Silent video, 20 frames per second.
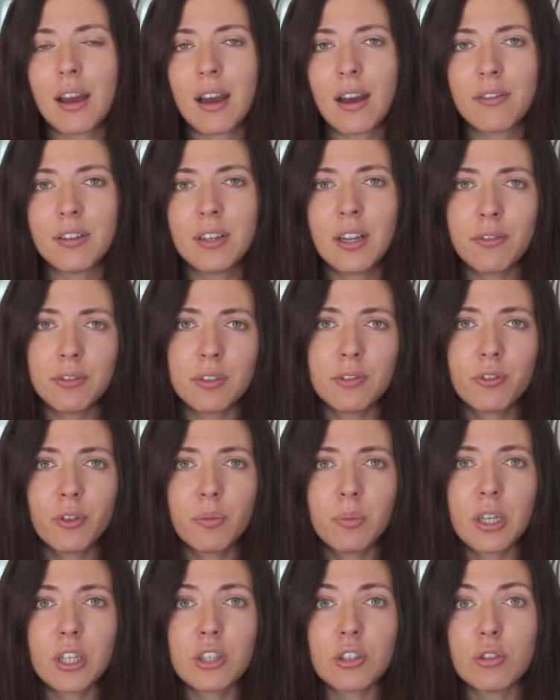have enough
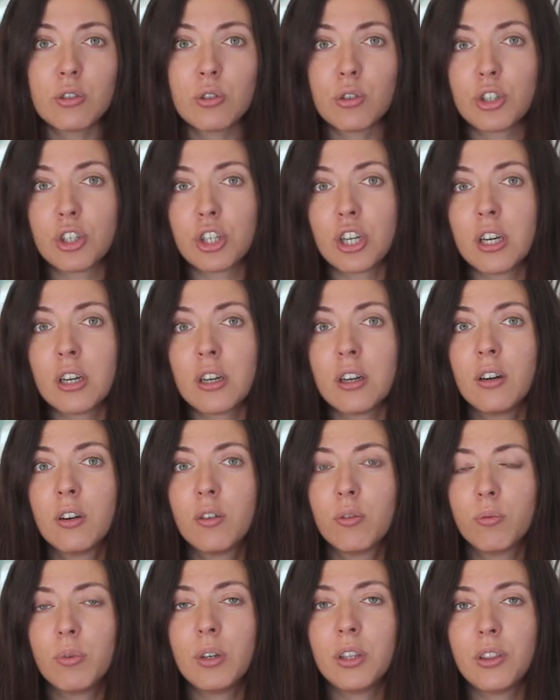information to share
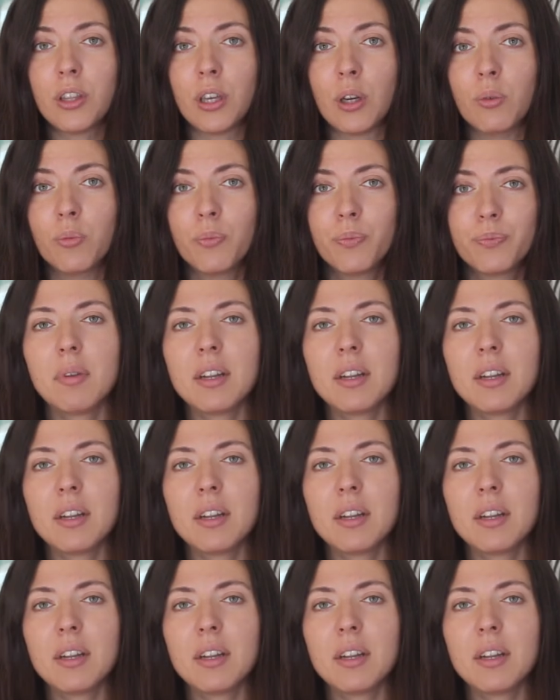with you.